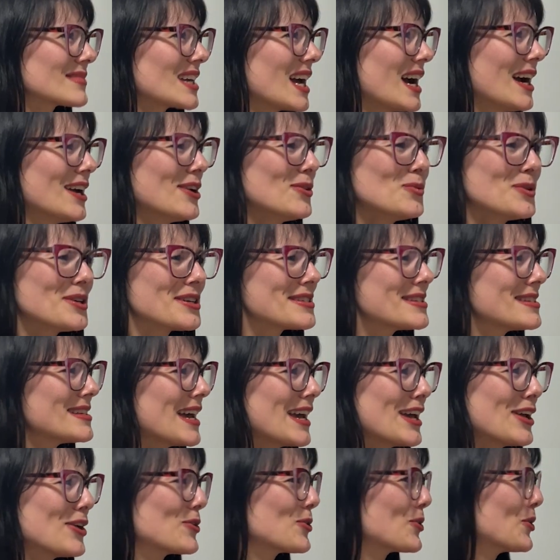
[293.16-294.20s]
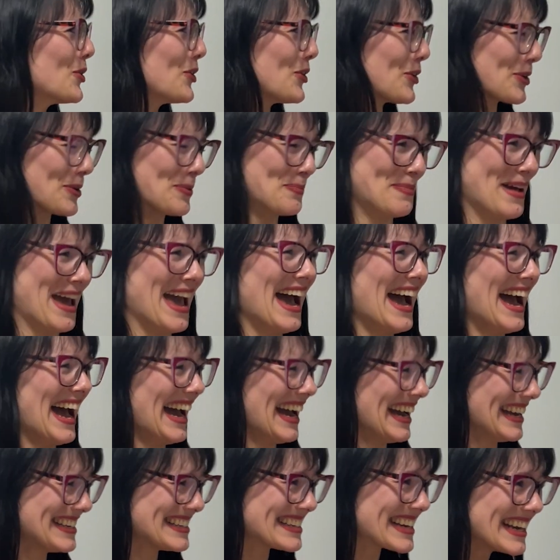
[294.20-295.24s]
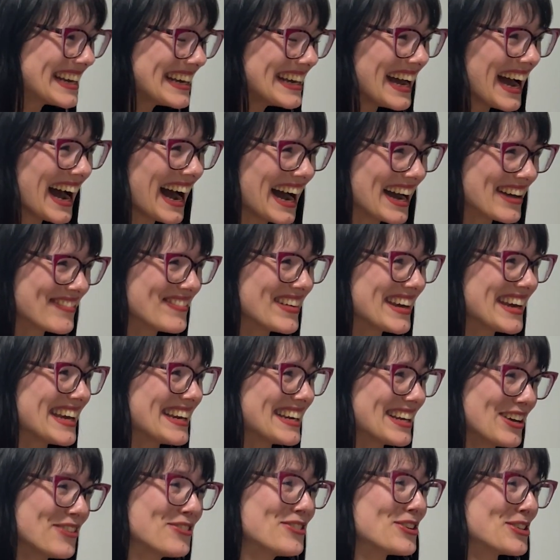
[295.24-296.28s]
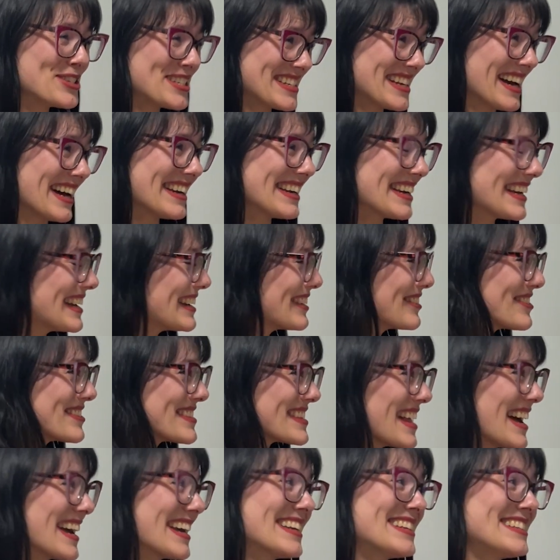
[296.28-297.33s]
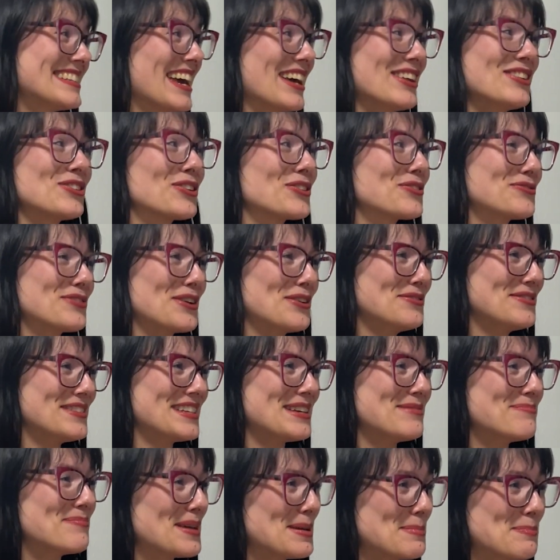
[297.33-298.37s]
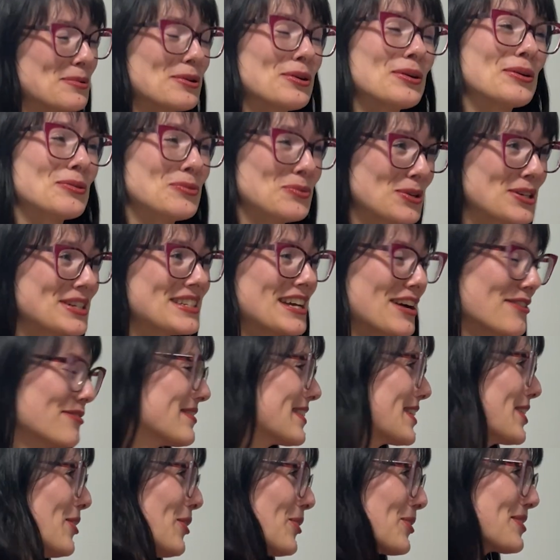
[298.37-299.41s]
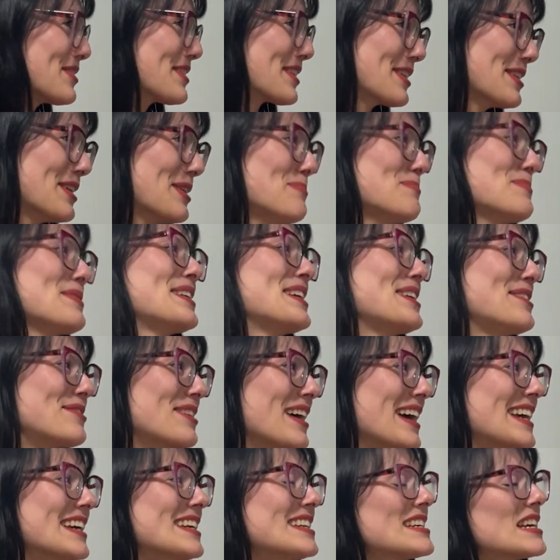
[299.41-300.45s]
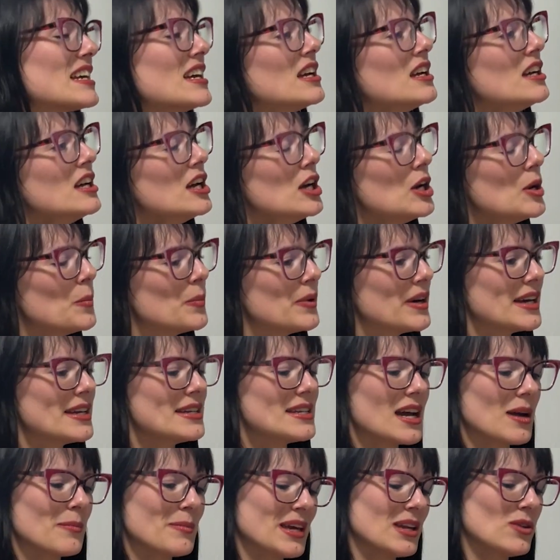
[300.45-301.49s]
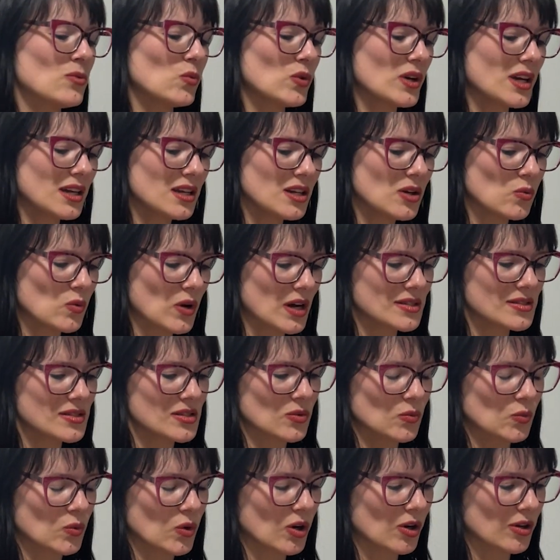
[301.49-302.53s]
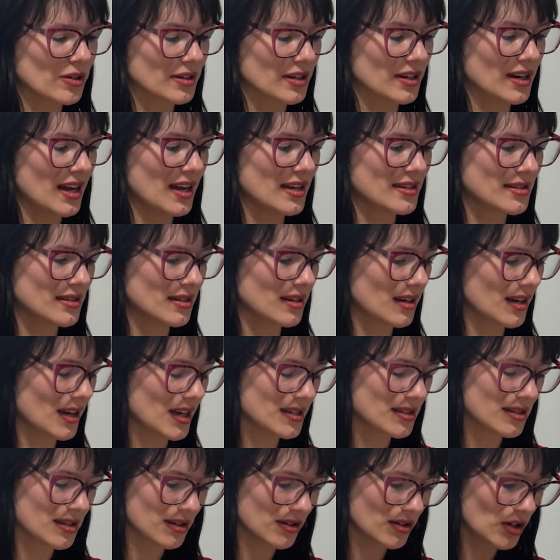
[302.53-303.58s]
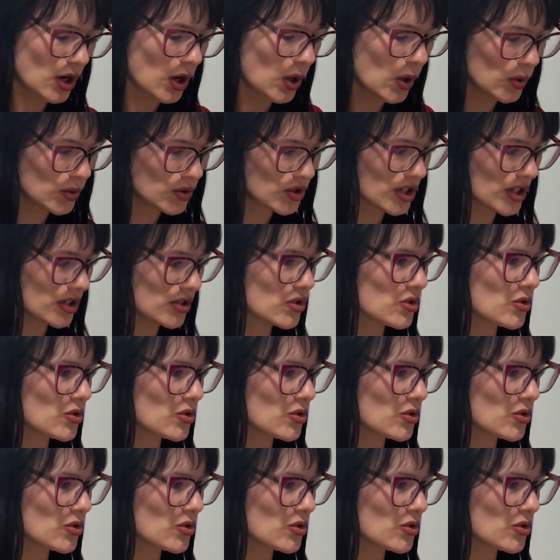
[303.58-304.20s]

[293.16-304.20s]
I don't want to say good or bad. I mean, if you suddenly lose like 10 or 15 people, it would definitely hurt the company, right? But I mean, we in the Western world, and as a coach and